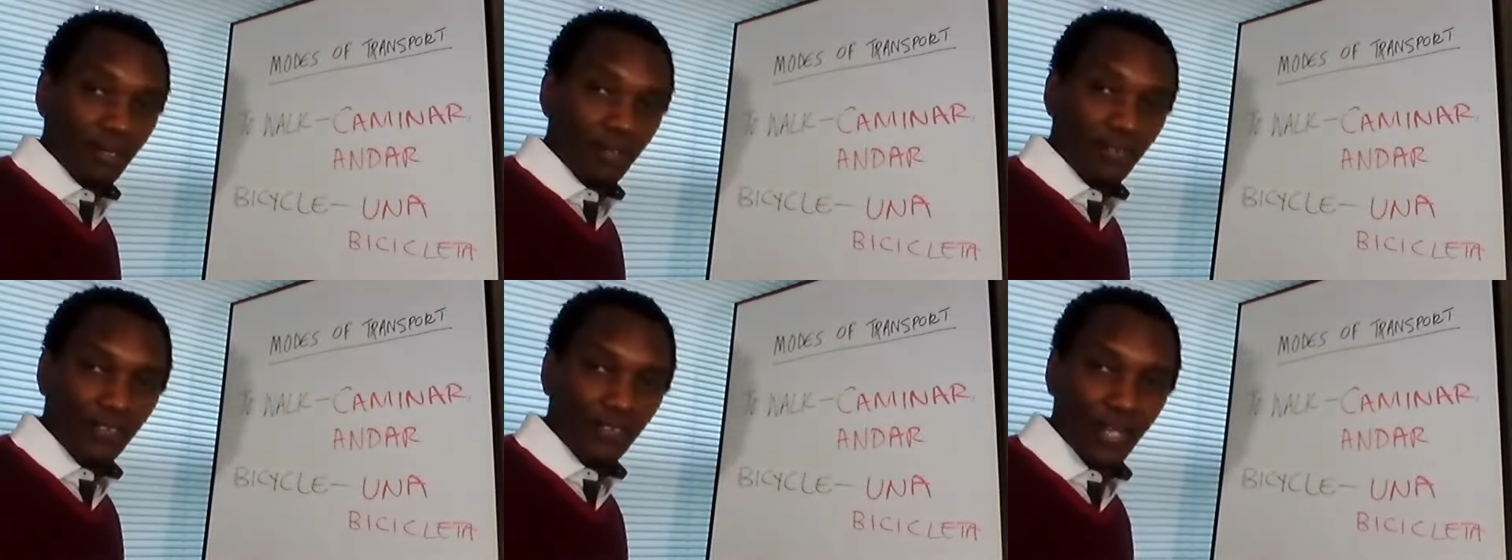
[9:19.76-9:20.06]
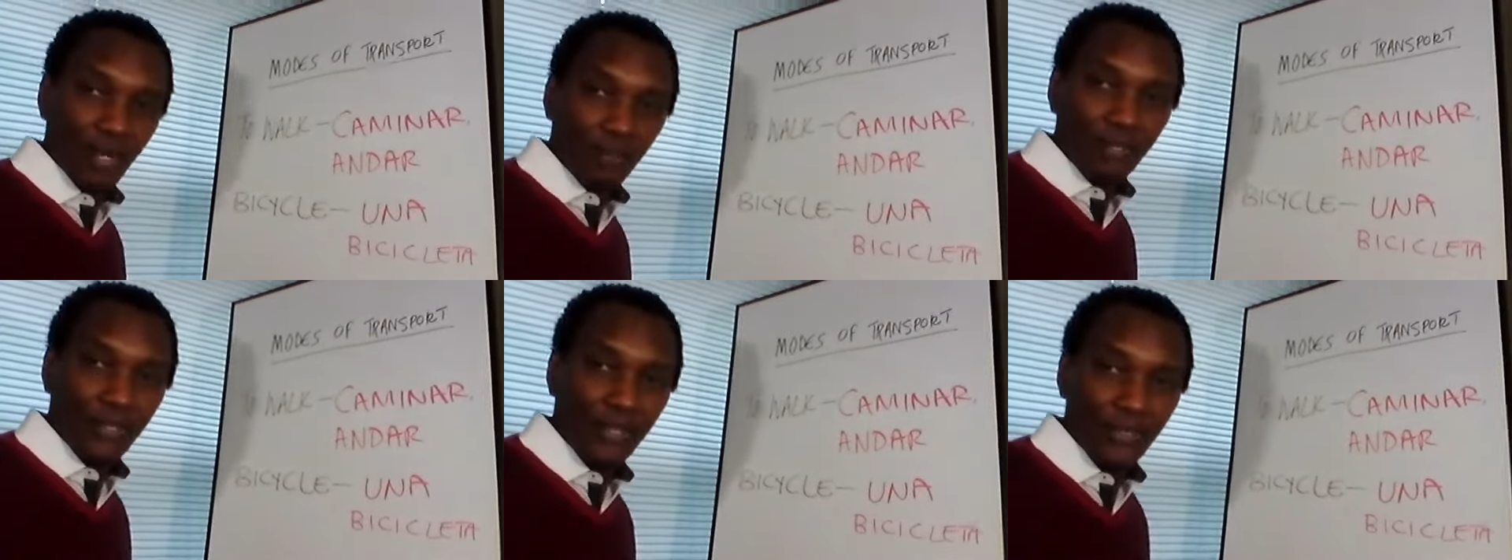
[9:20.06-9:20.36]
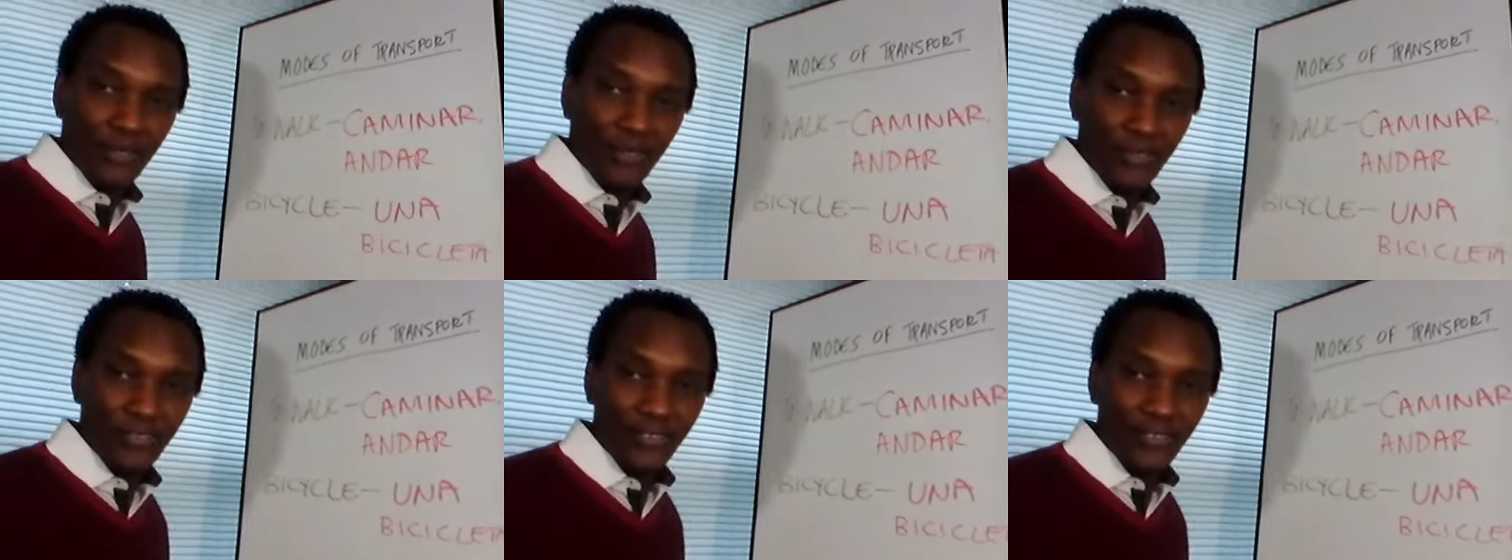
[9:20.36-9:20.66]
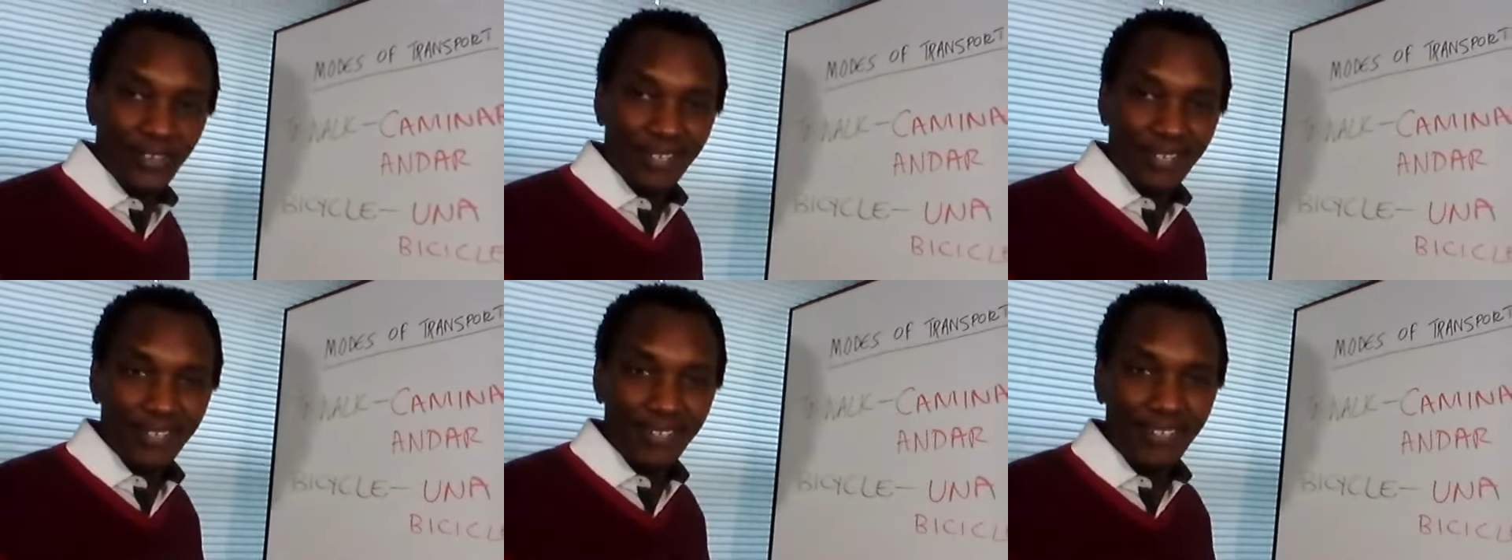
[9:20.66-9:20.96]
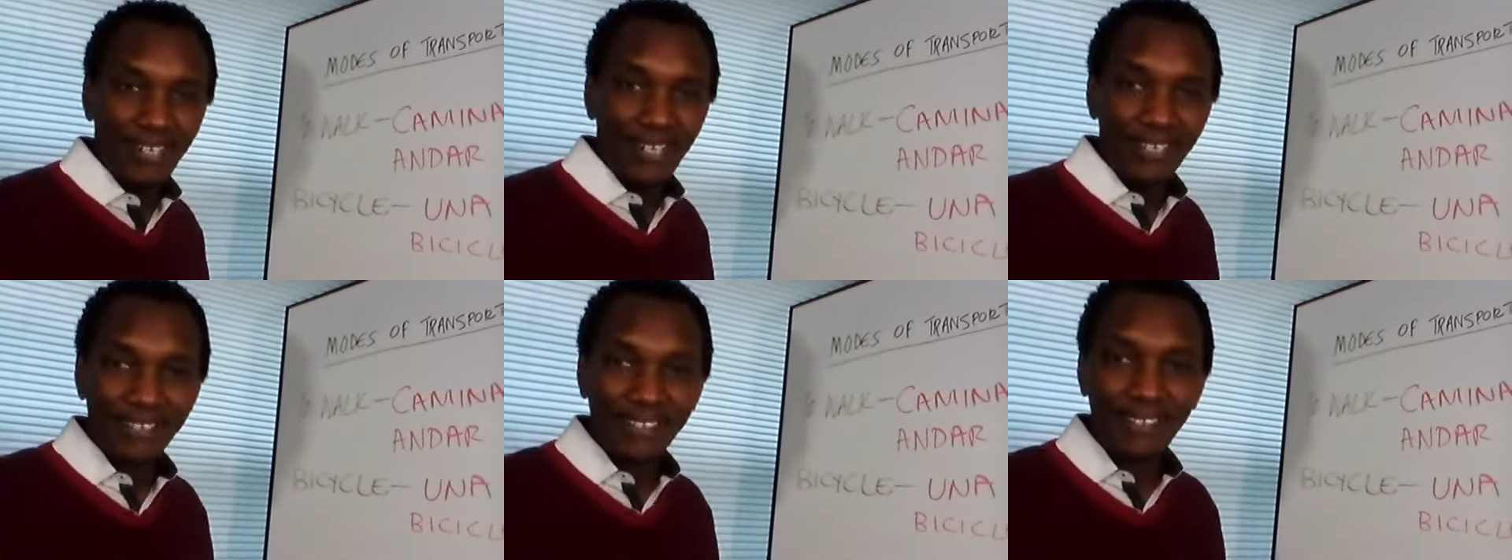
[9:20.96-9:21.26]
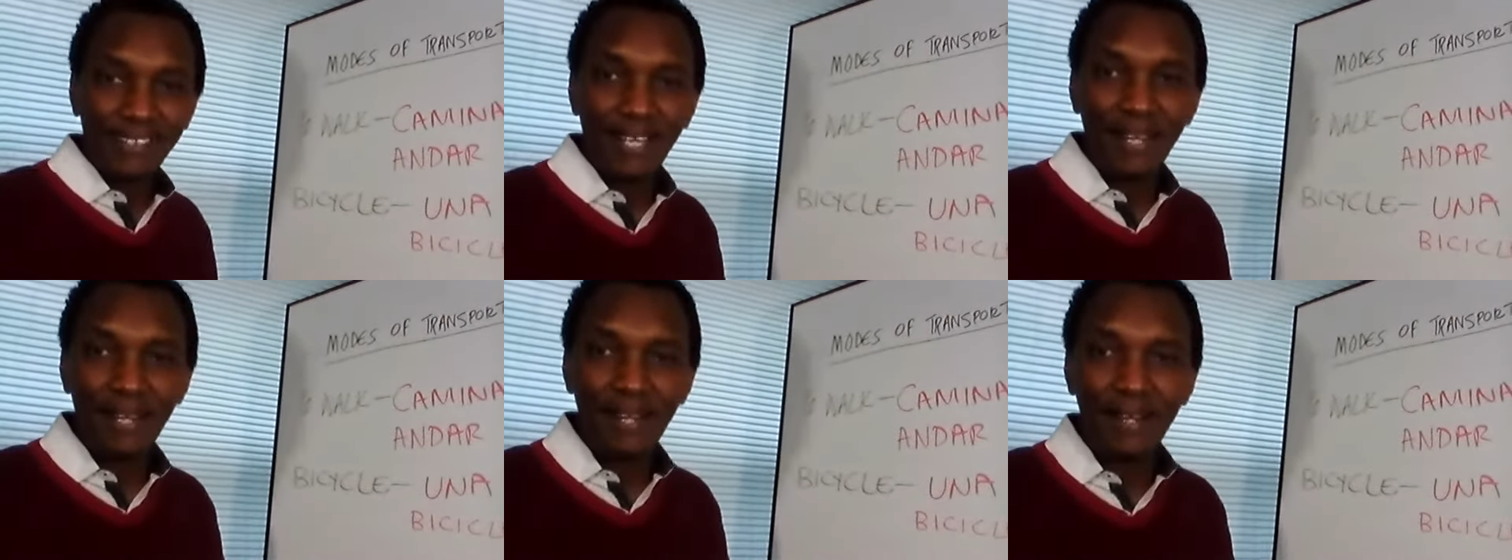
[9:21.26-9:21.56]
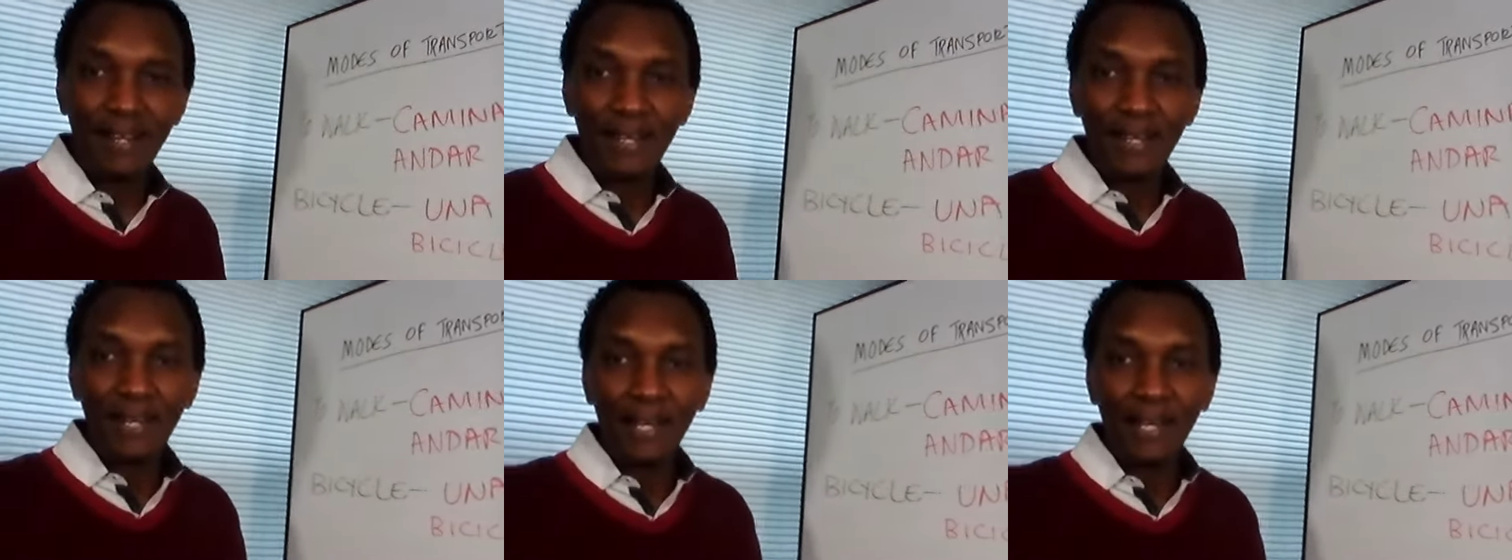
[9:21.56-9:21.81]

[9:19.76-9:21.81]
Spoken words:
there we go. That's a